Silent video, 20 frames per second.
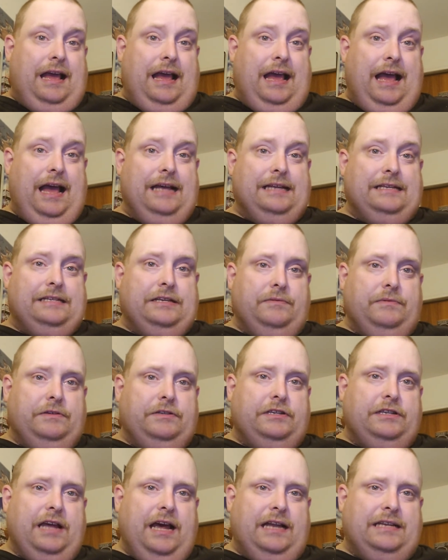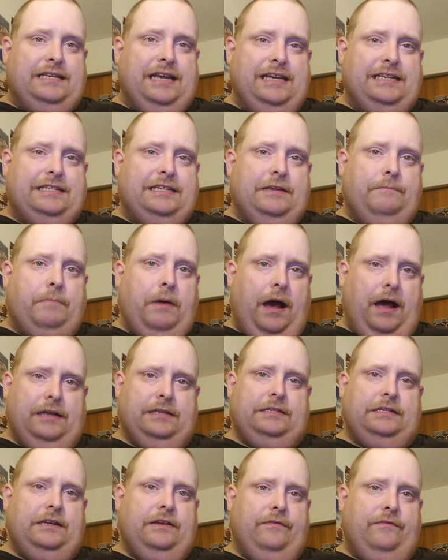as he was uh, tested
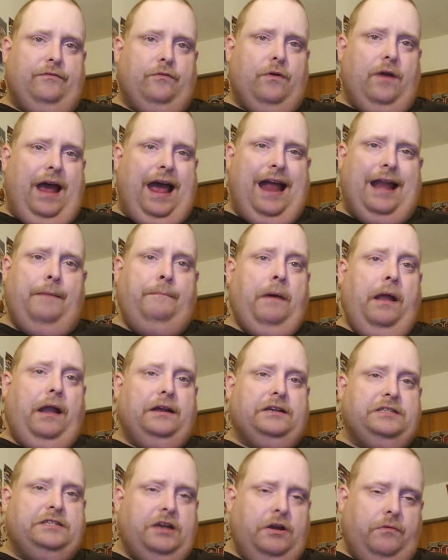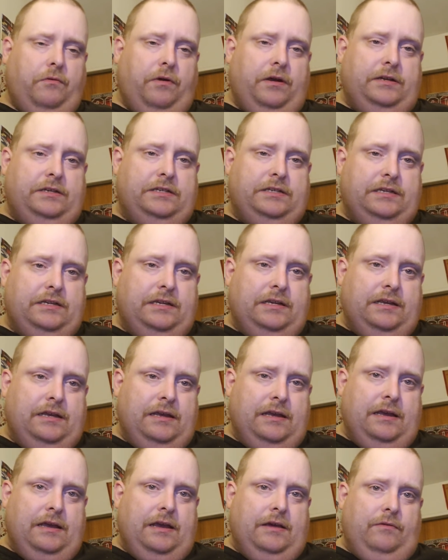positive for anabolic steroids,
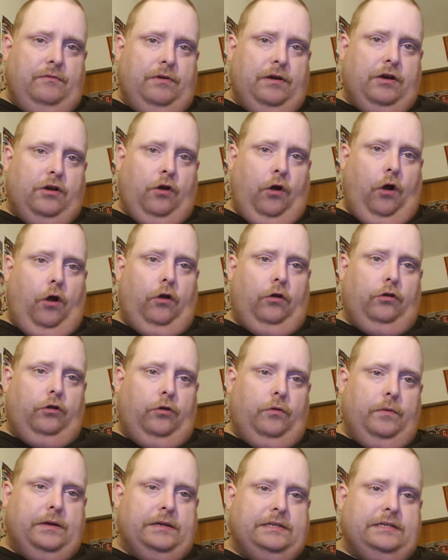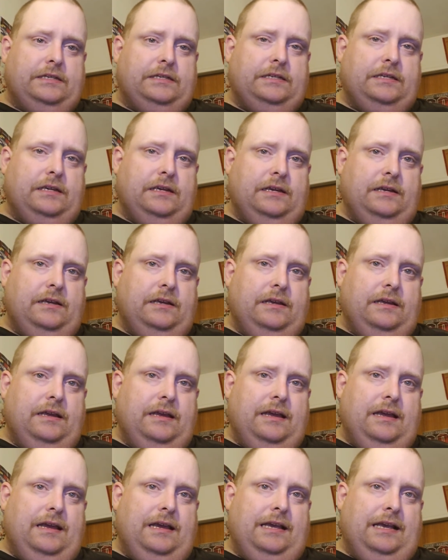with Carl Lewis
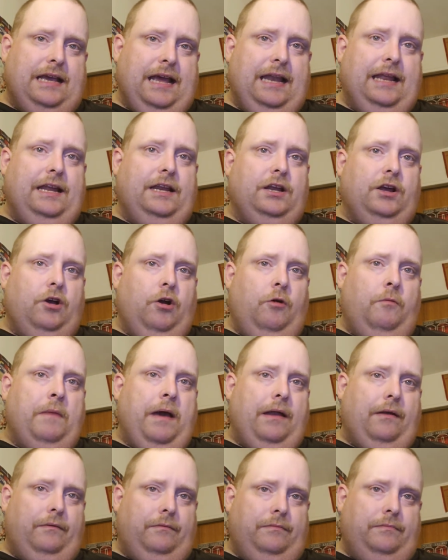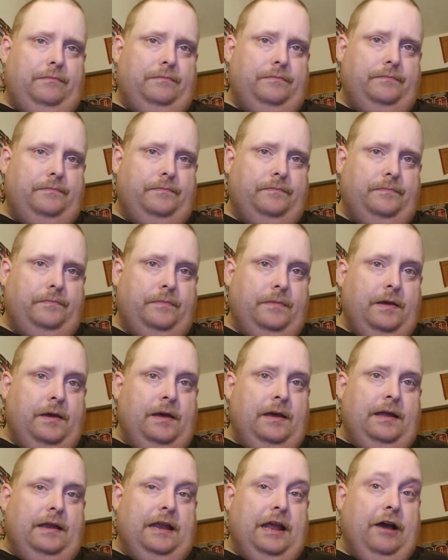getting the gold medal.
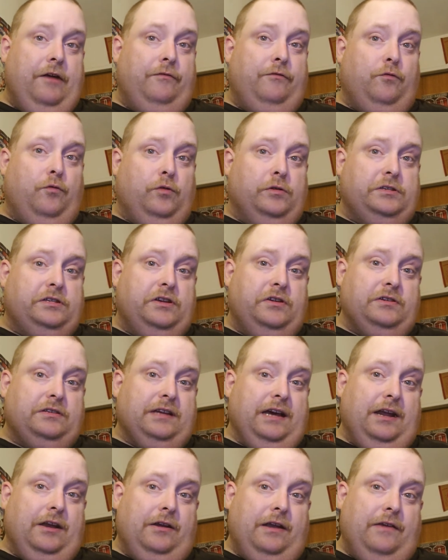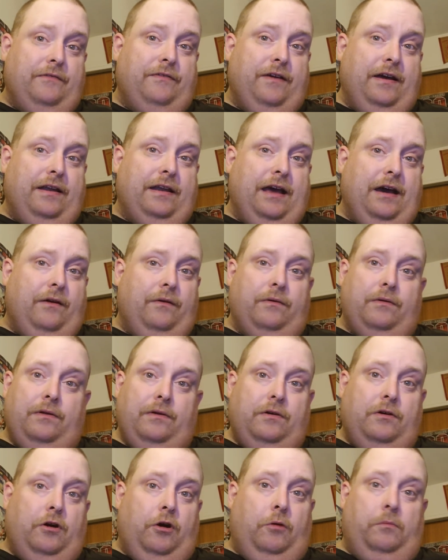Now, of course, years later, they found out
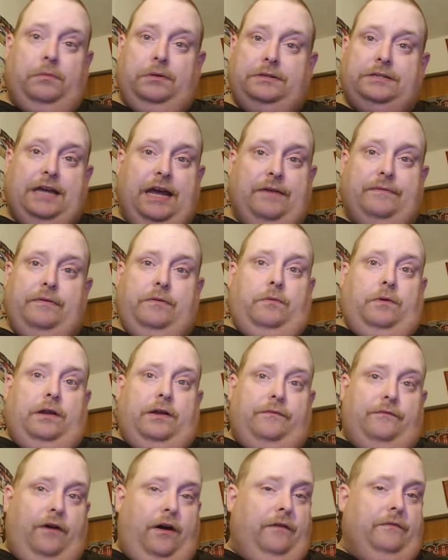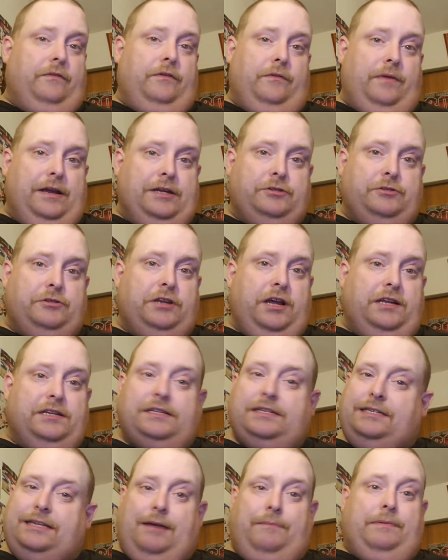almost everyone involved in the race was on
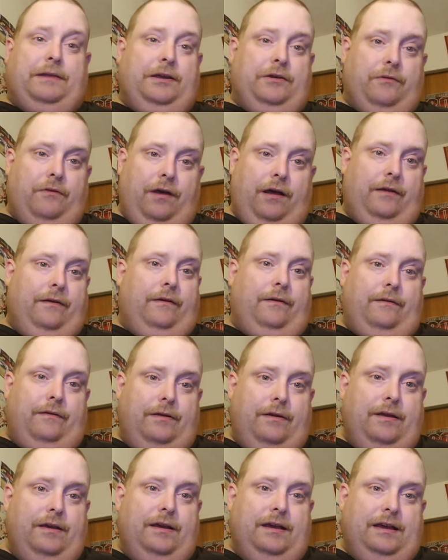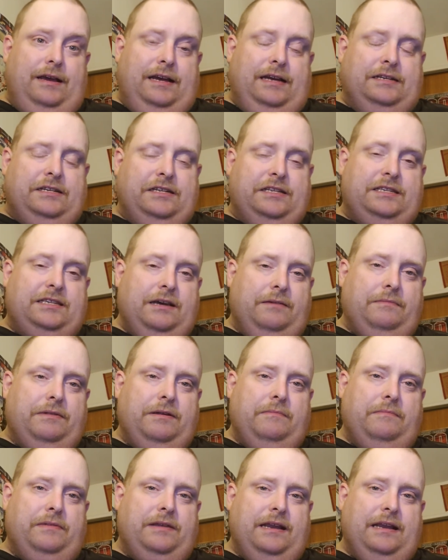something or other. It's just some of
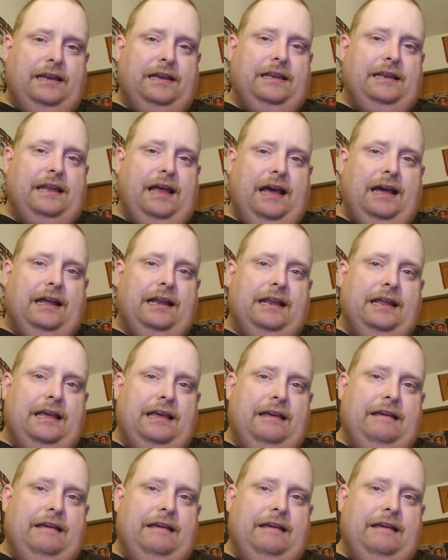them didn't. Uh,